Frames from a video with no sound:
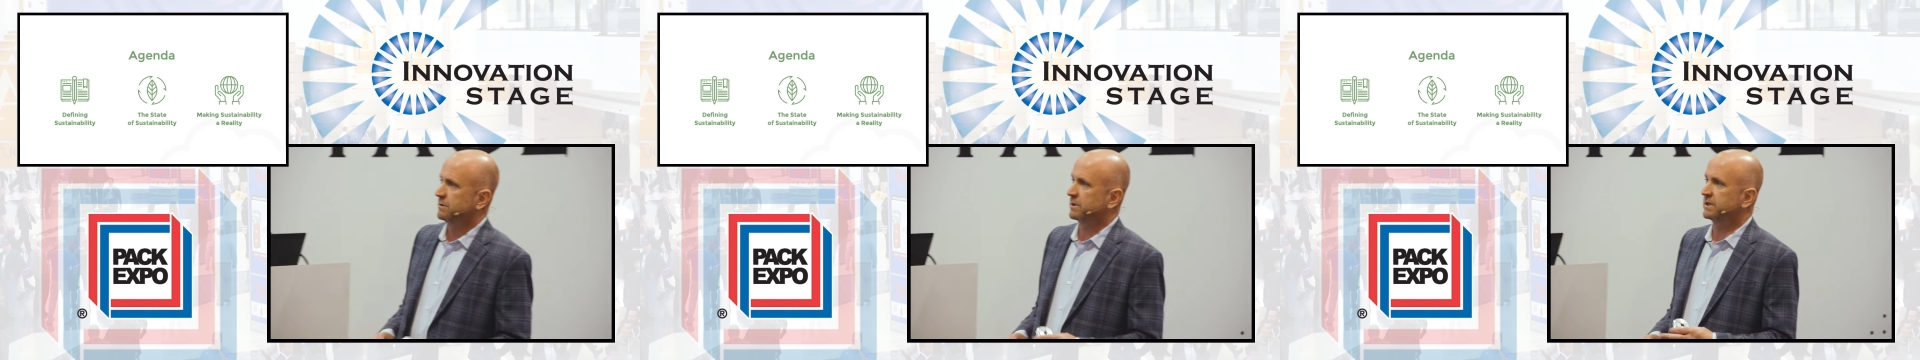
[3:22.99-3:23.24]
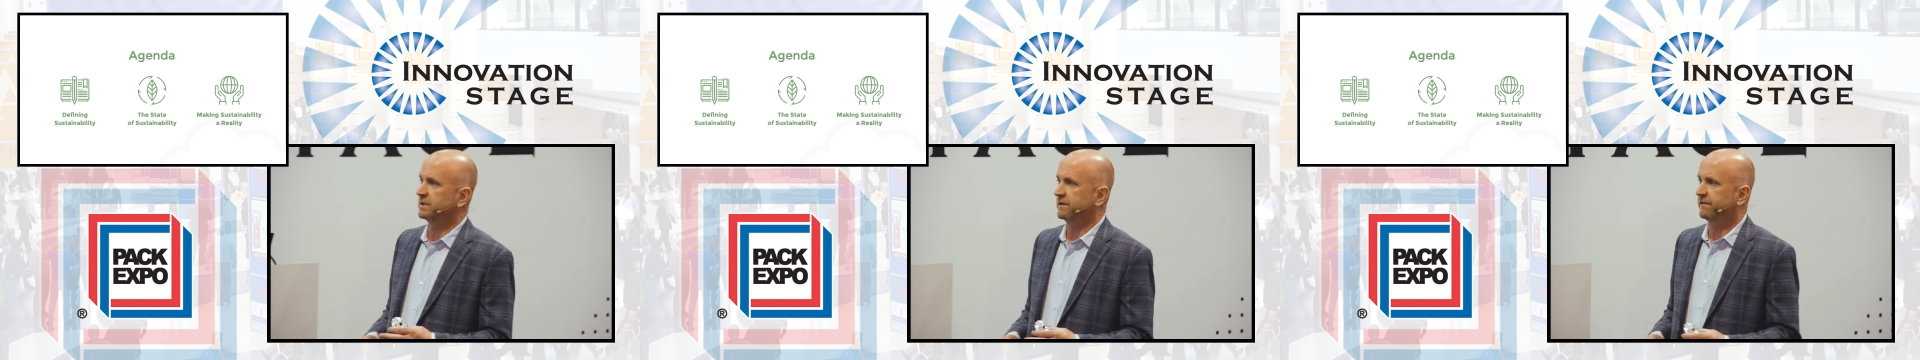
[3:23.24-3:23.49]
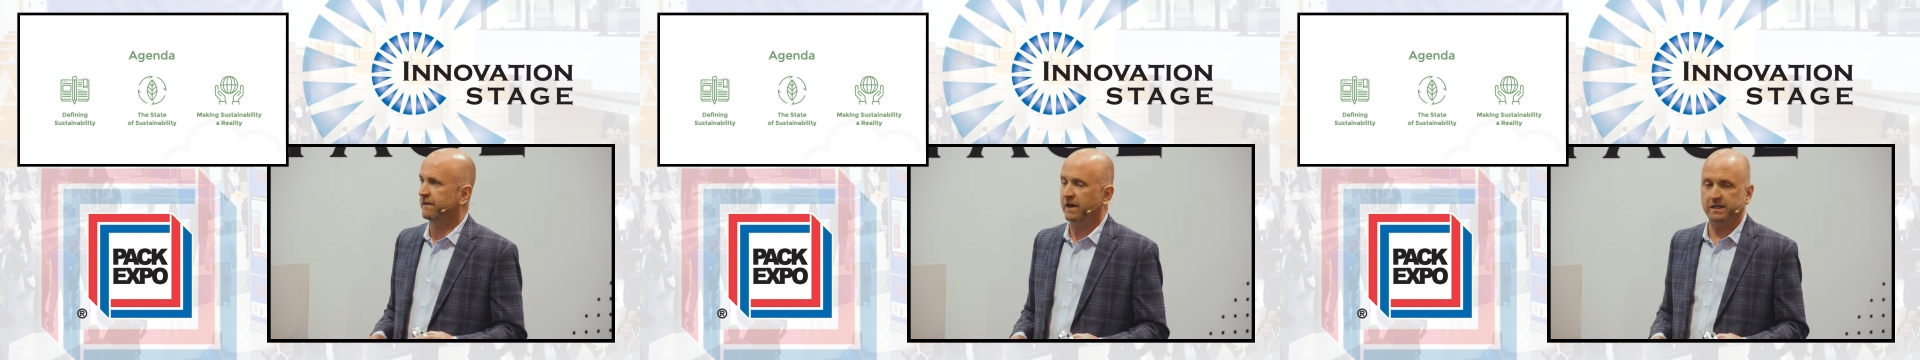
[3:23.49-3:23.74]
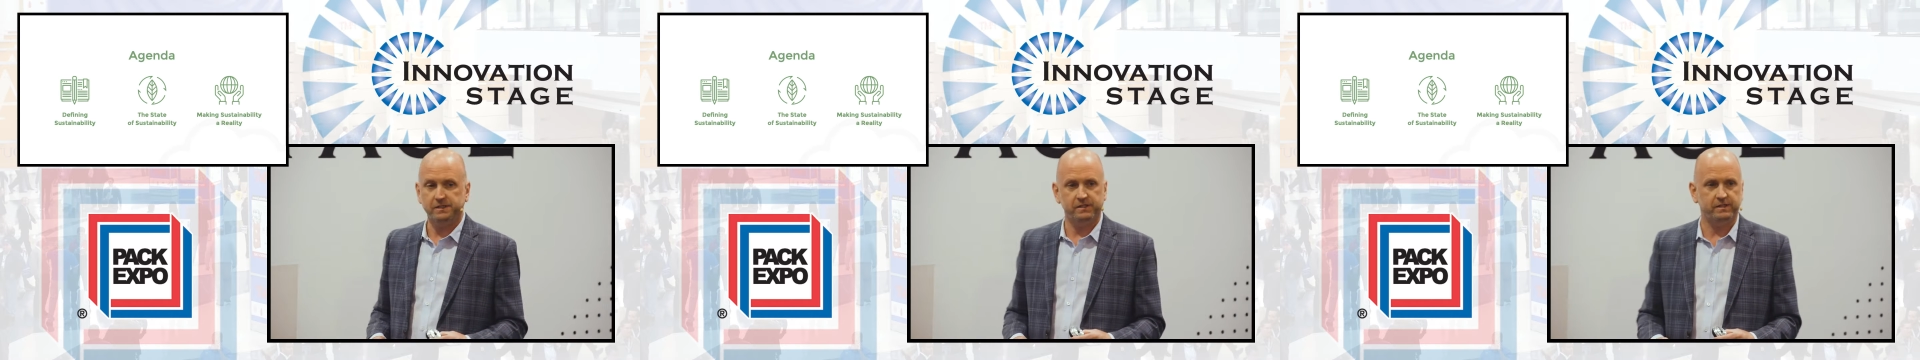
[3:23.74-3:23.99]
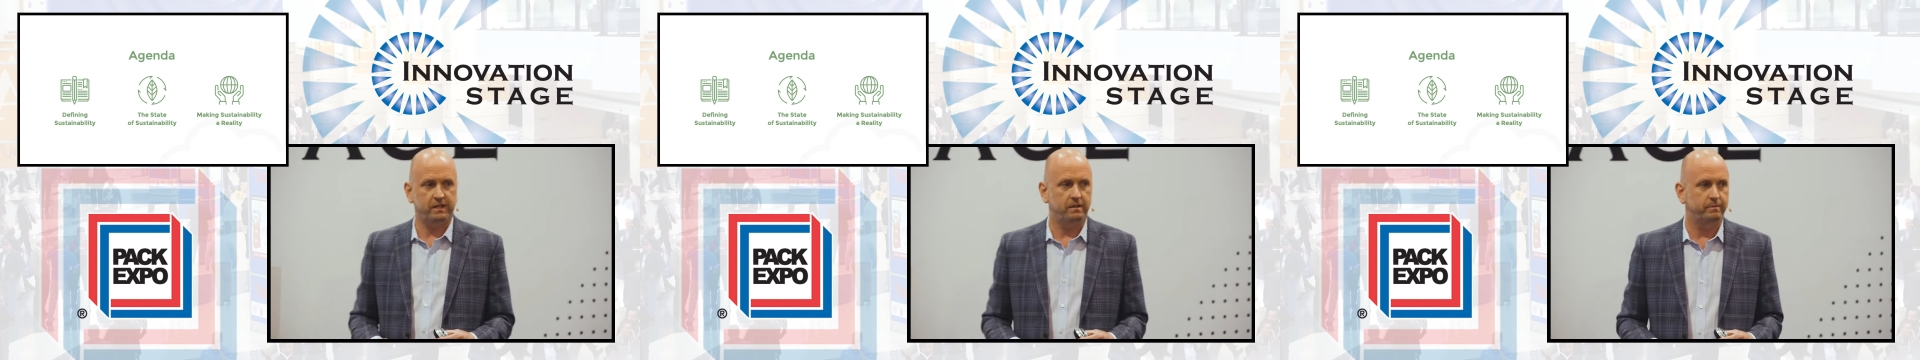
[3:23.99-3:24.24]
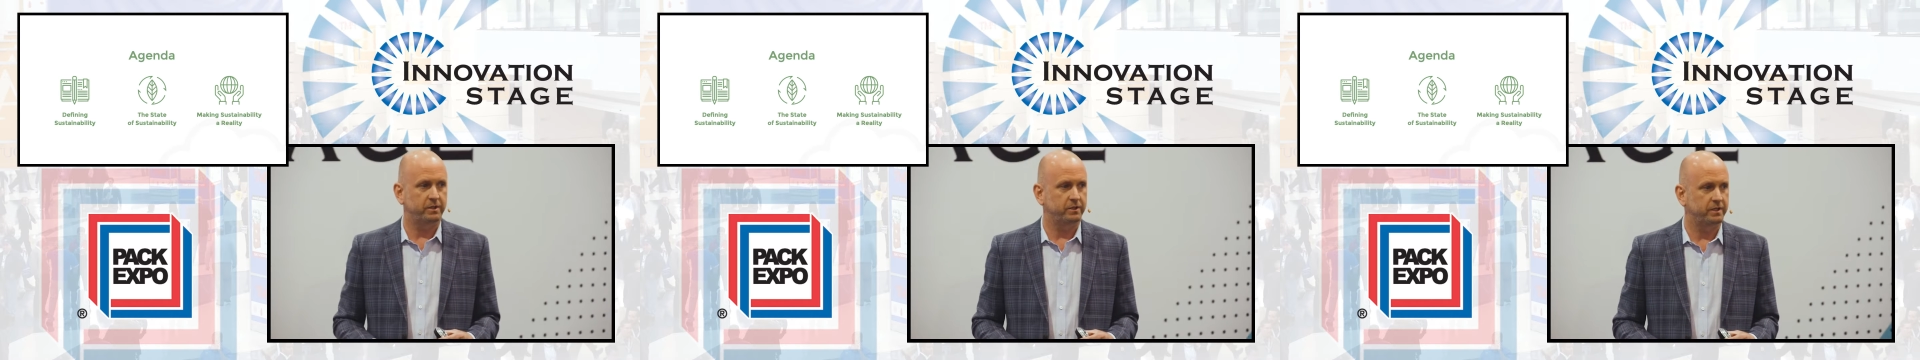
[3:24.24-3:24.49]
We're going to define
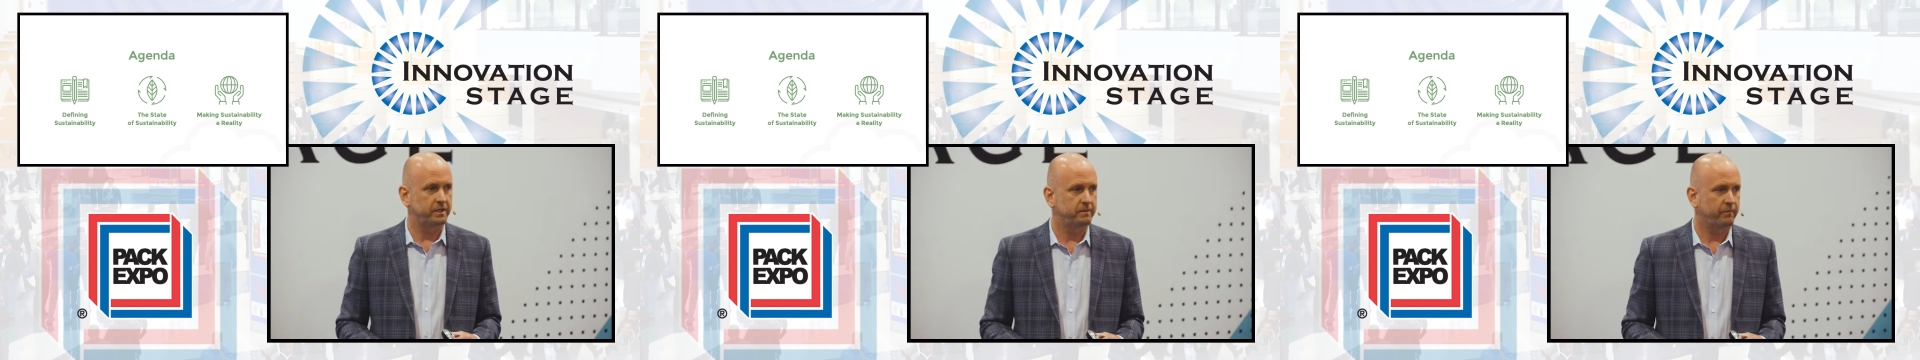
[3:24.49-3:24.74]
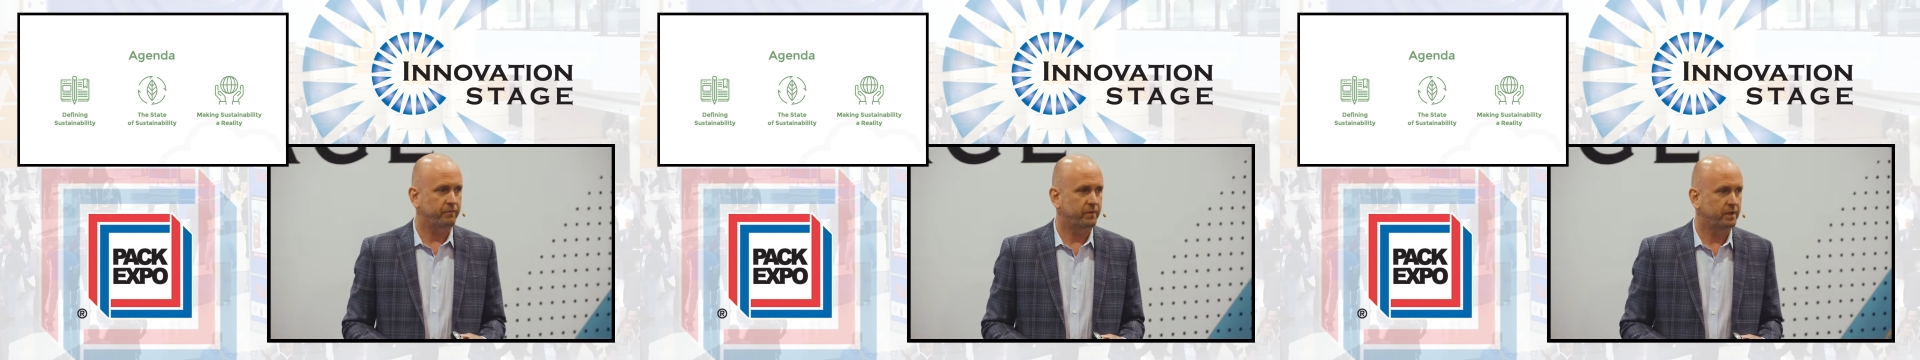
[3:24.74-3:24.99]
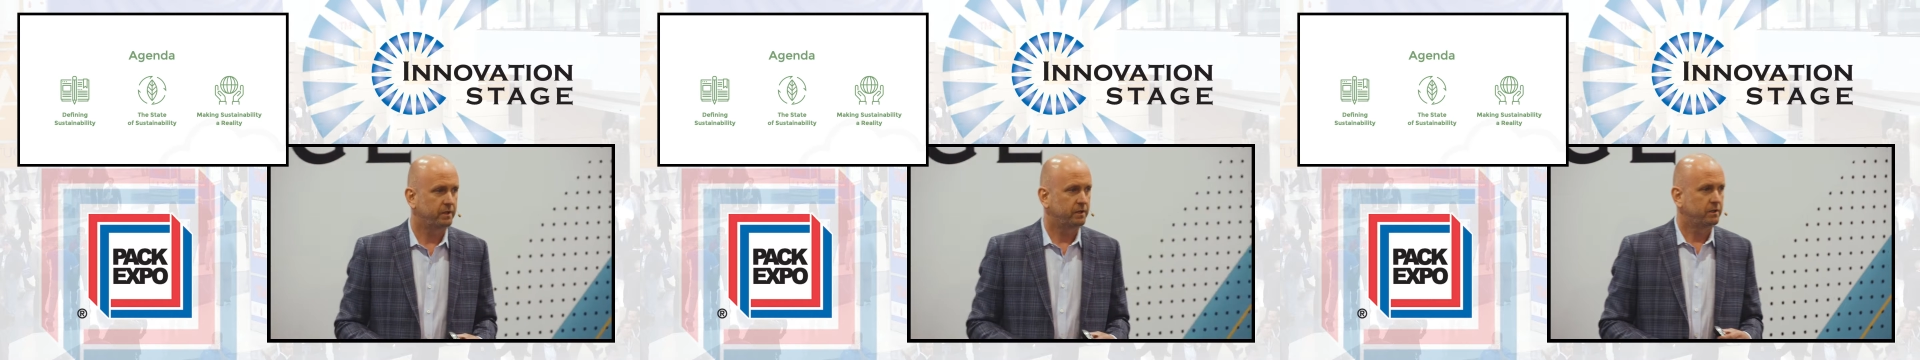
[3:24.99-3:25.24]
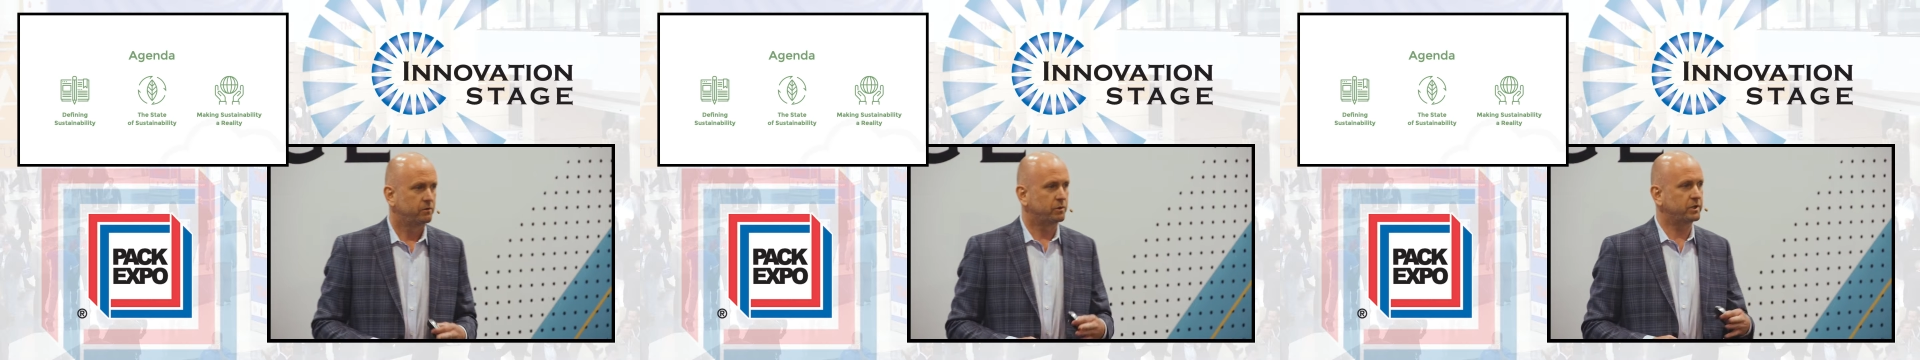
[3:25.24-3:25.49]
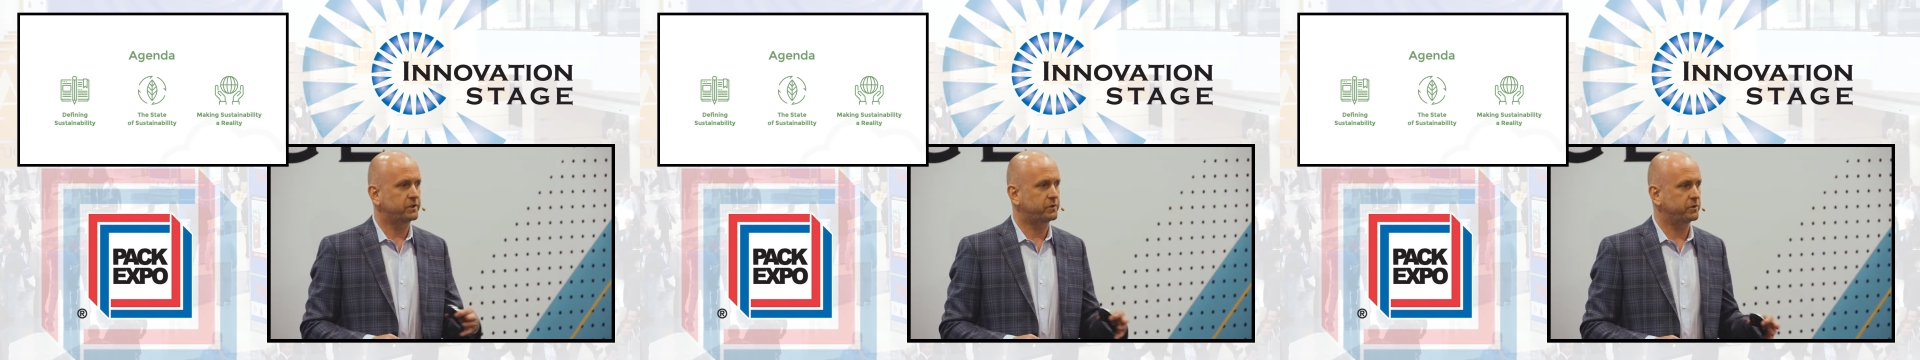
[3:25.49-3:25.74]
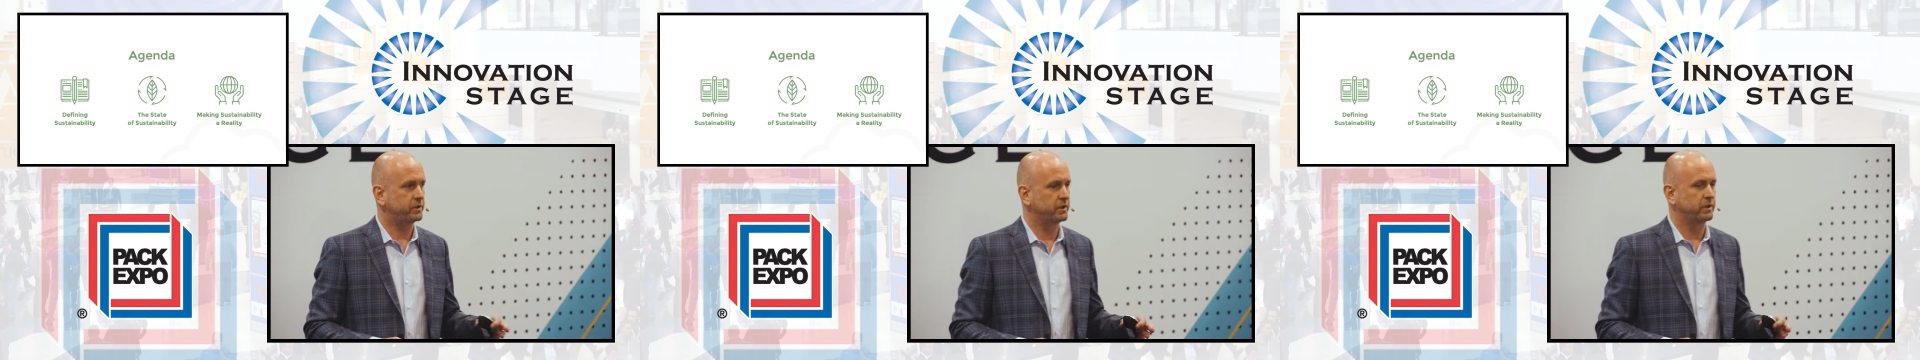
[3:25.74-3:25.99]
sustainability, really
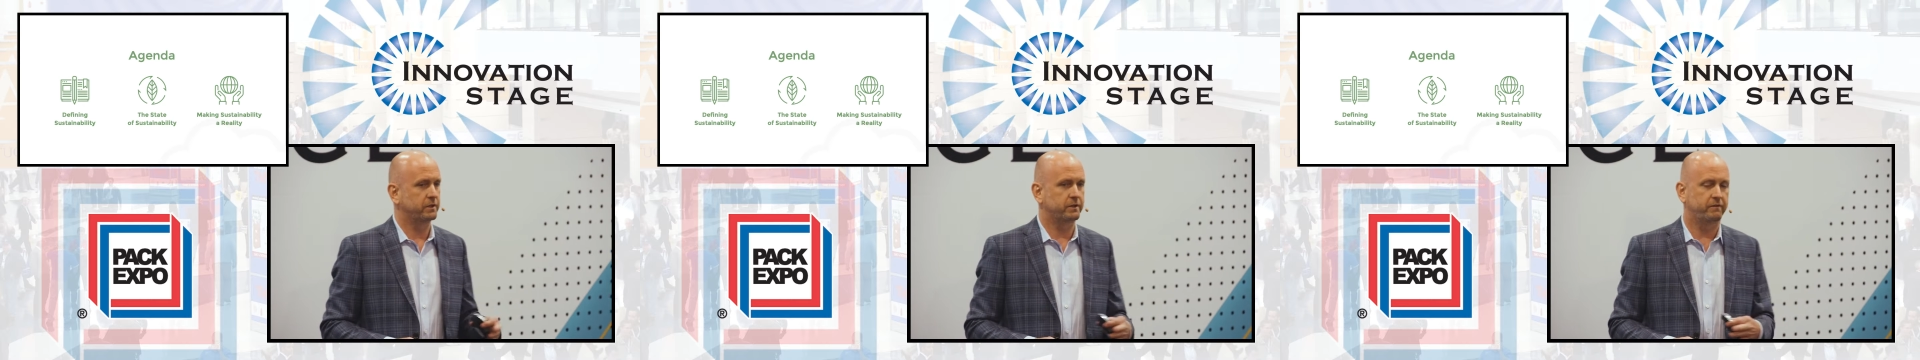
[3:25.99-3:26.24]
through the